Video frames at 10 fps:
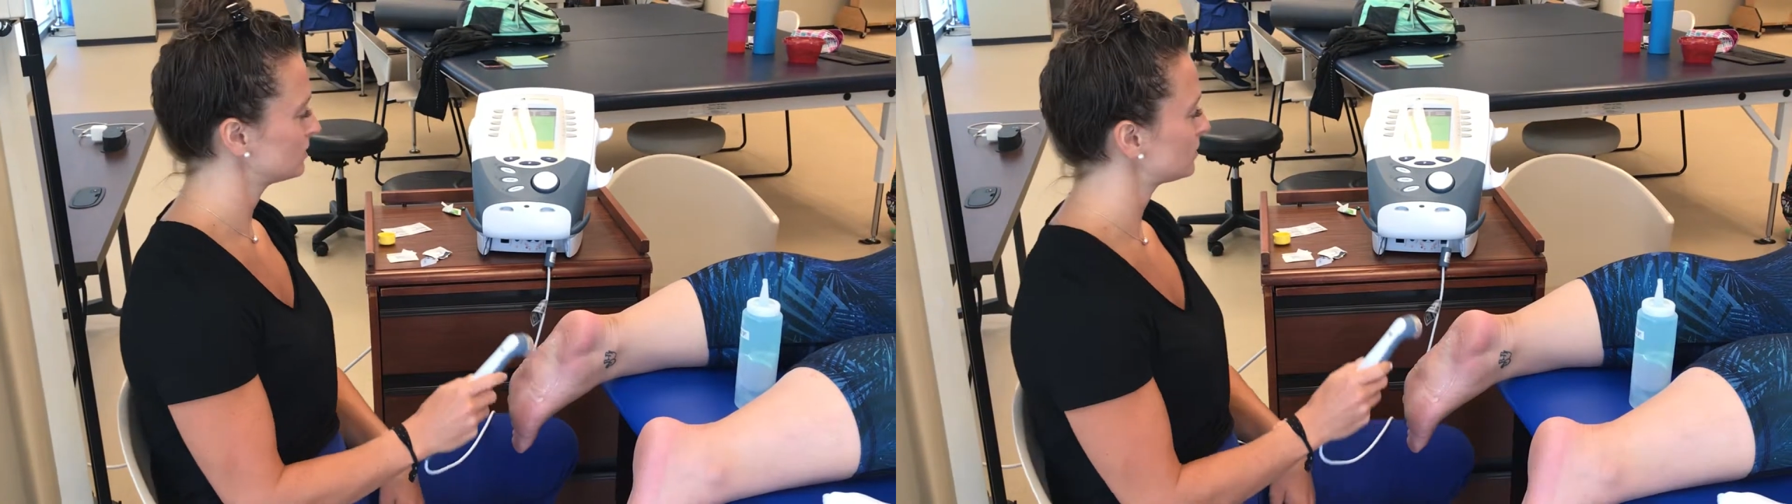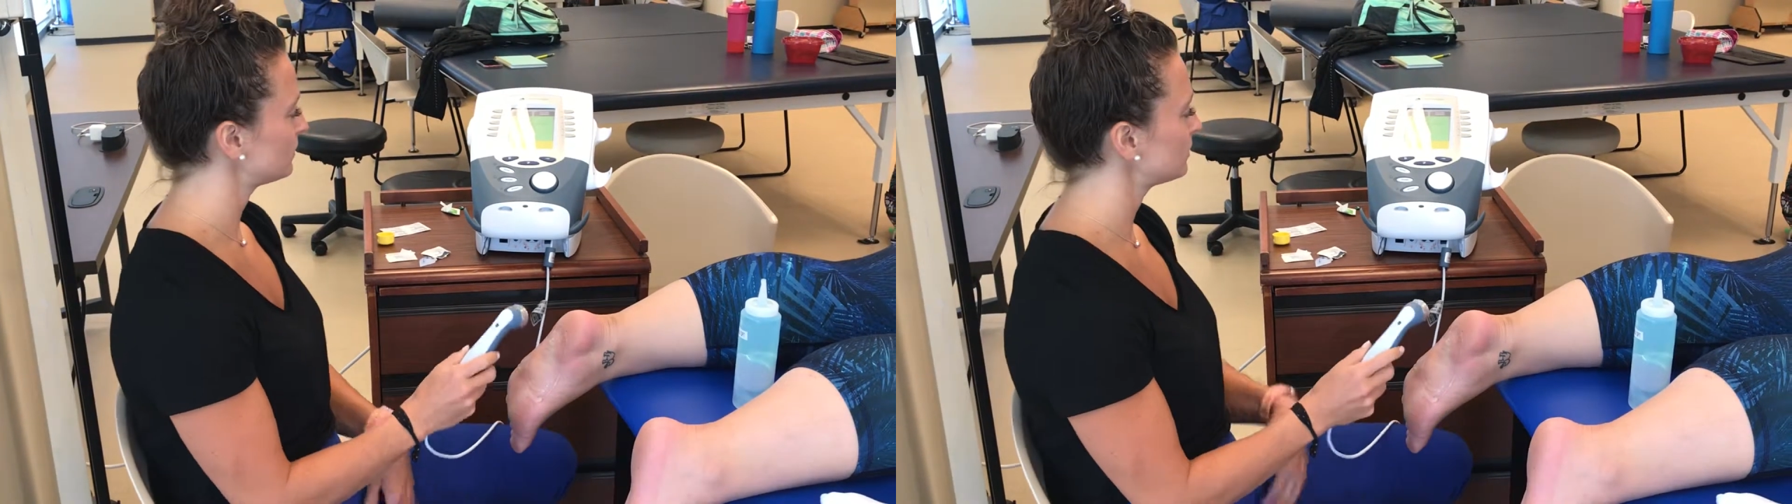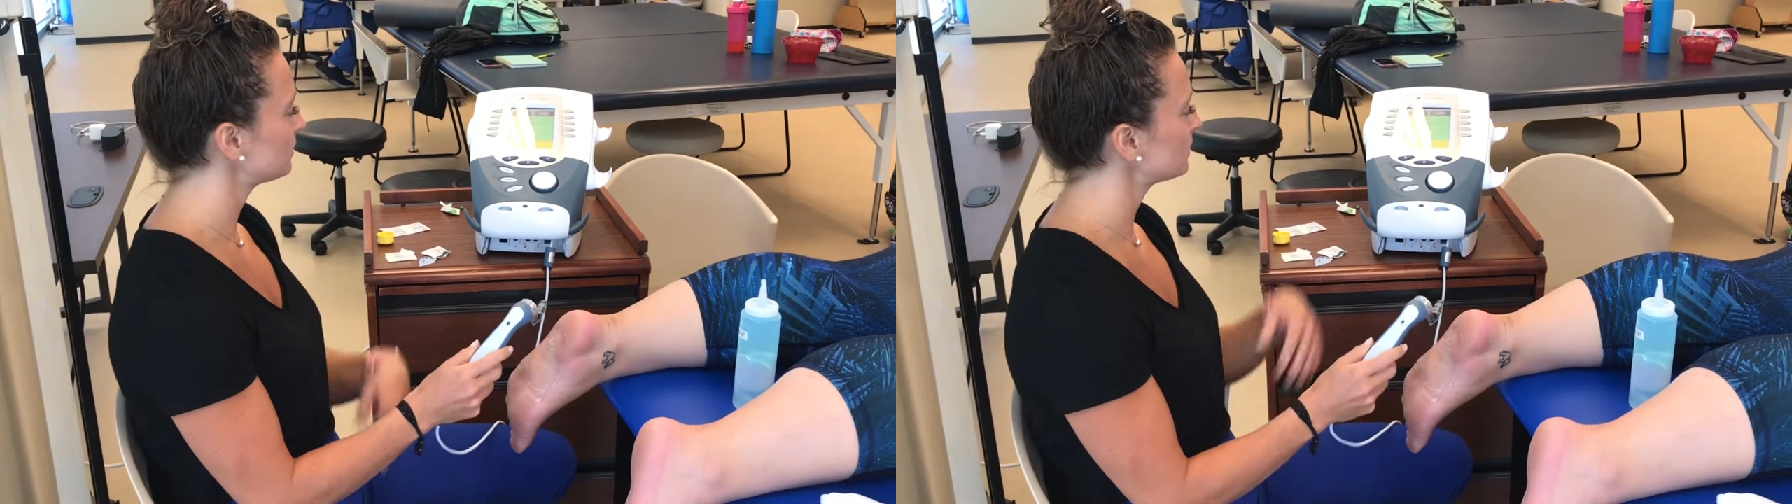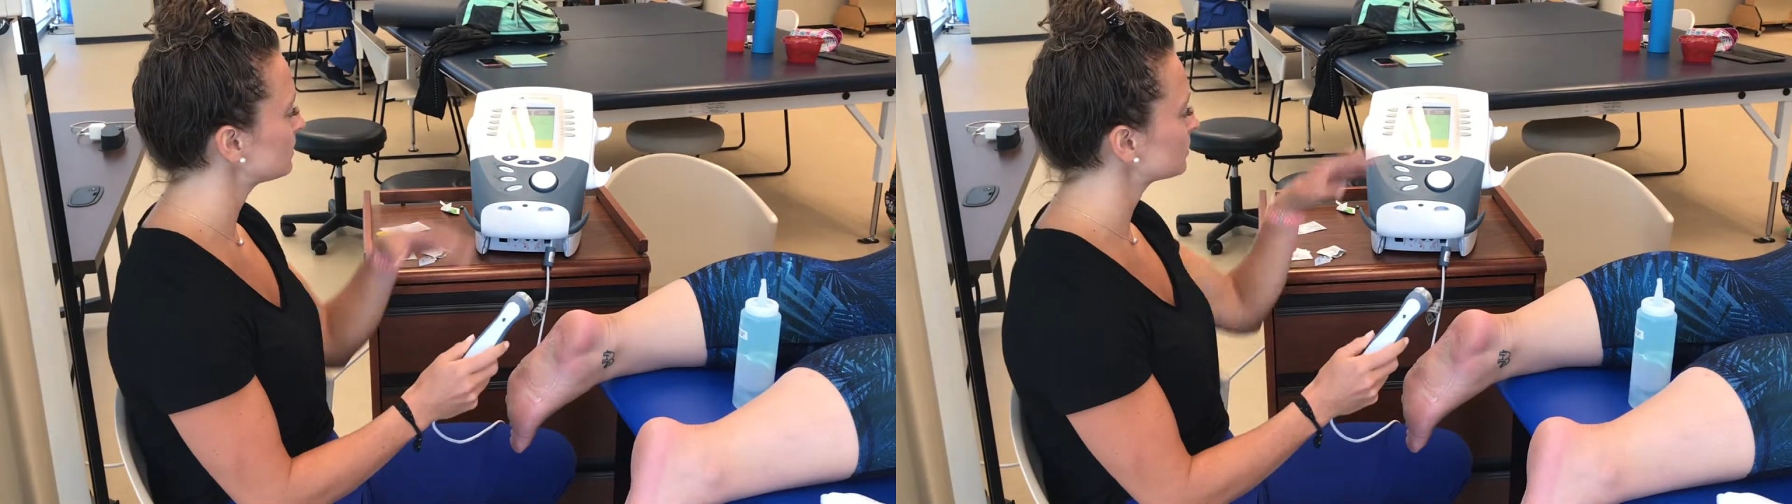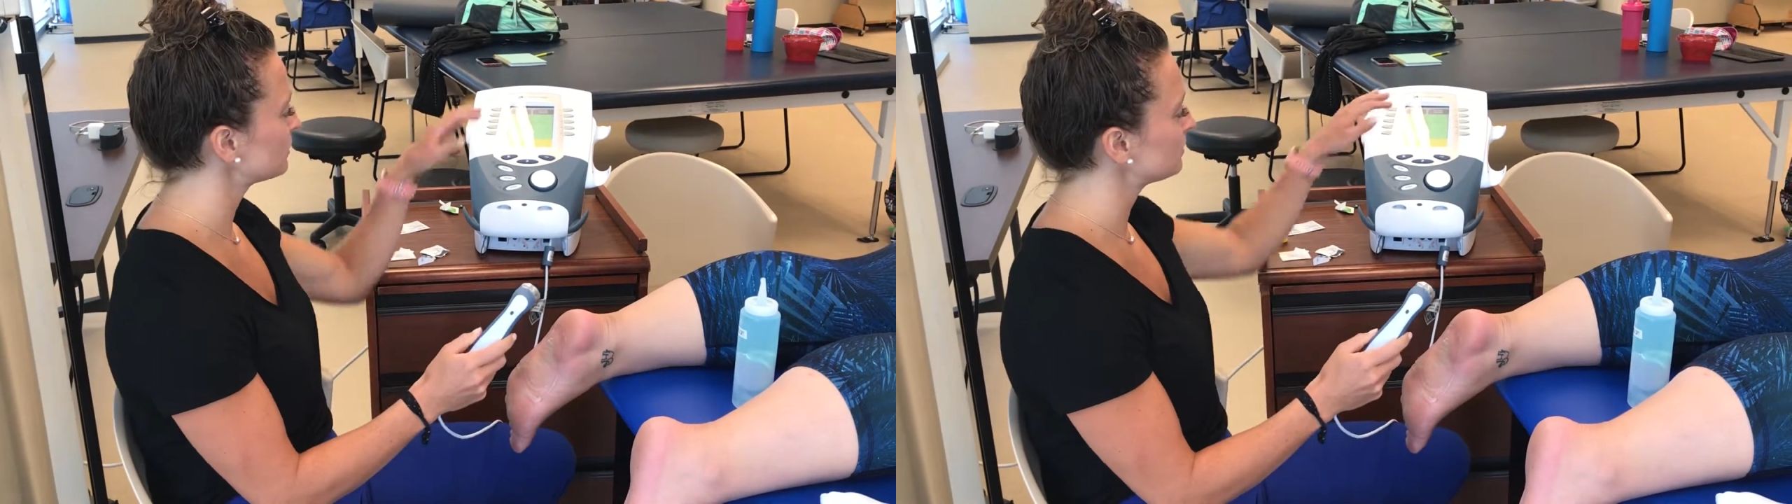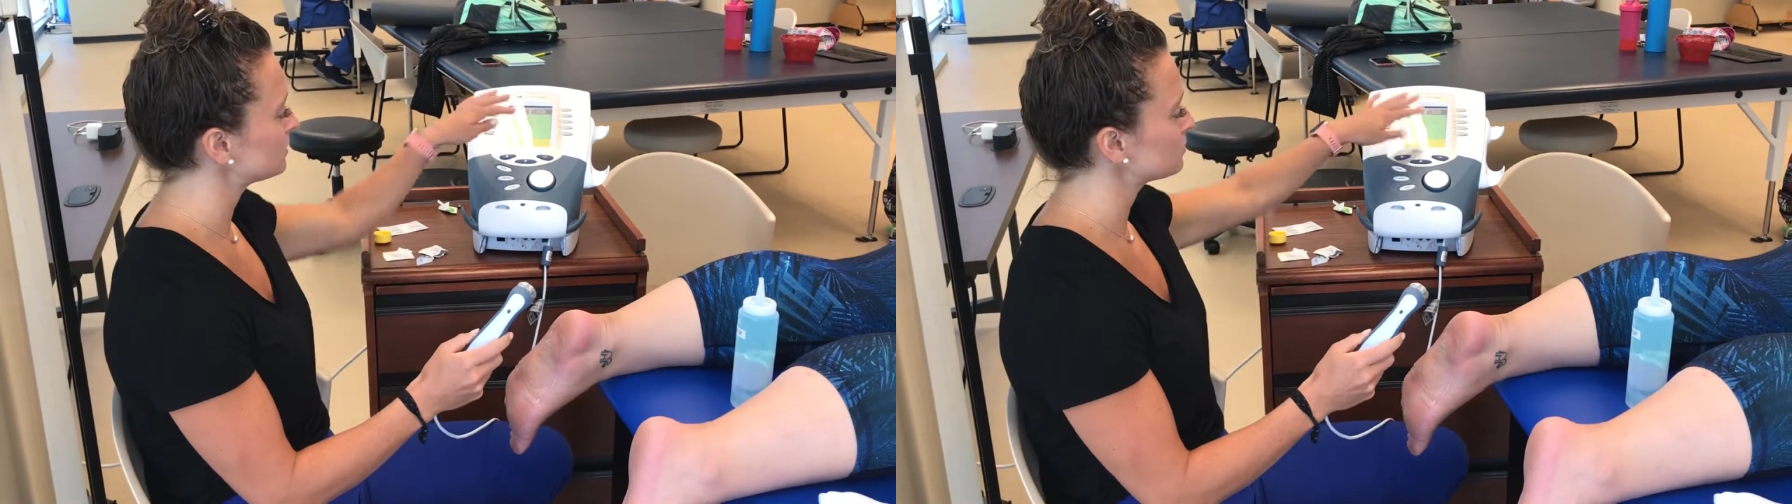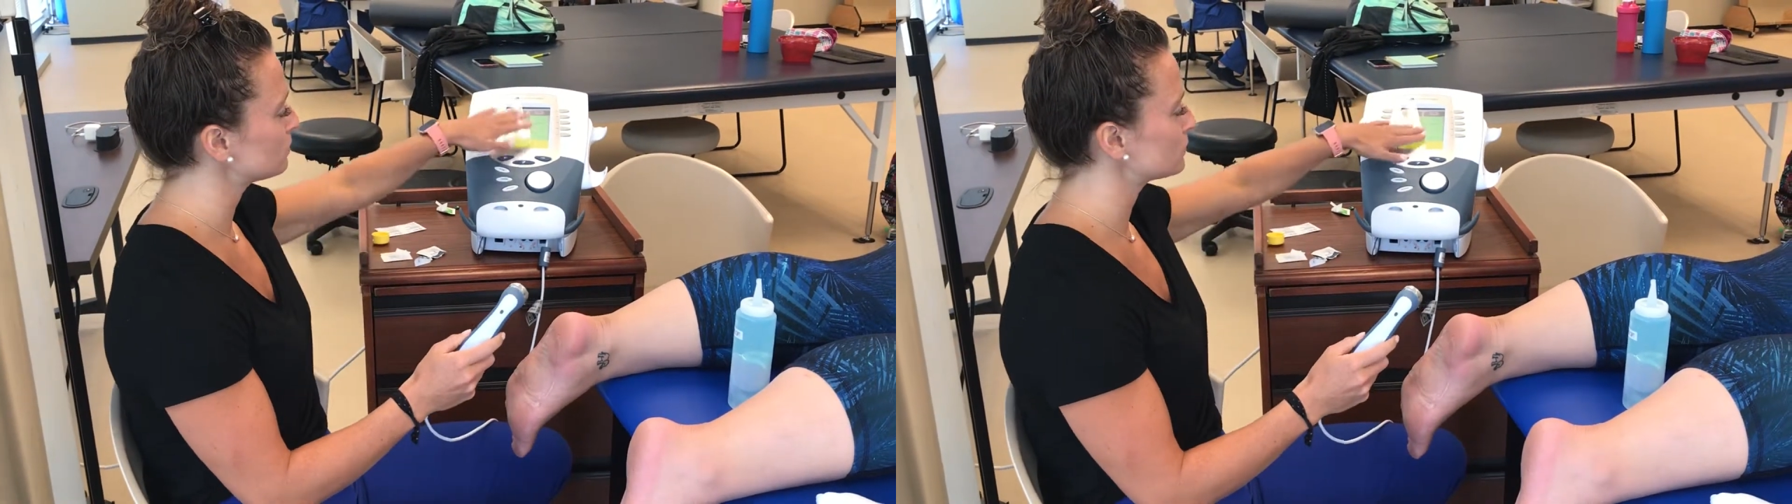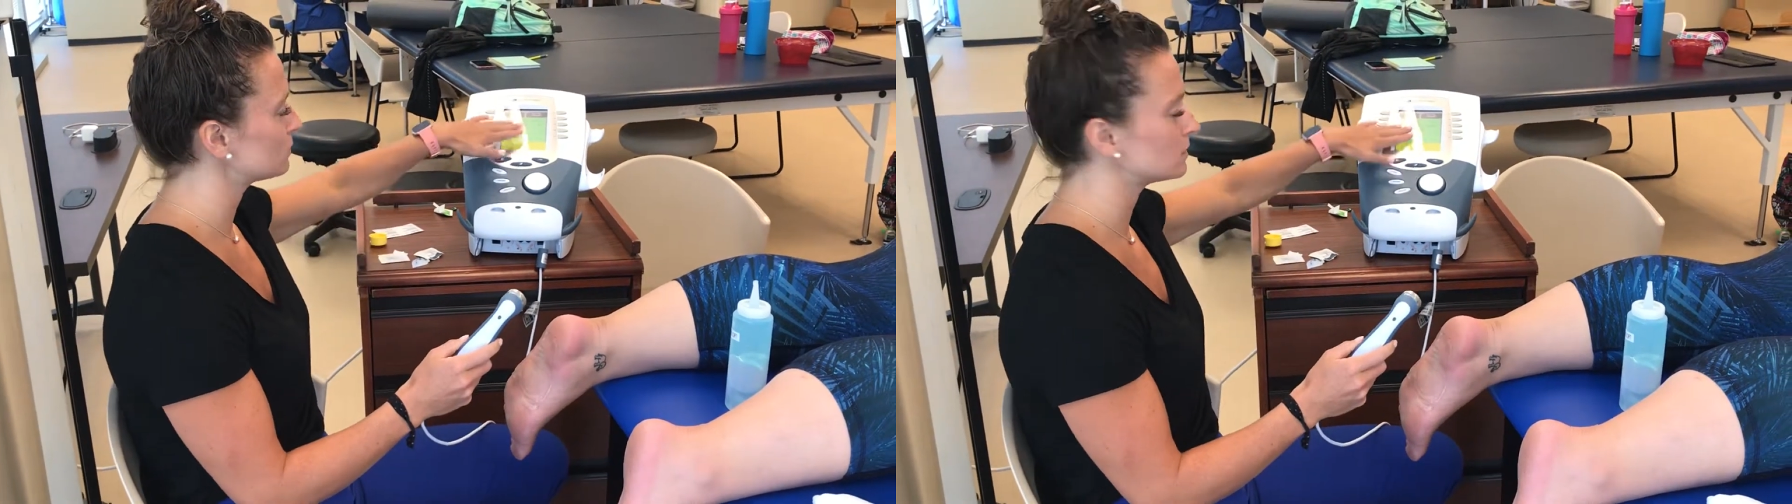So we know that the treatment is over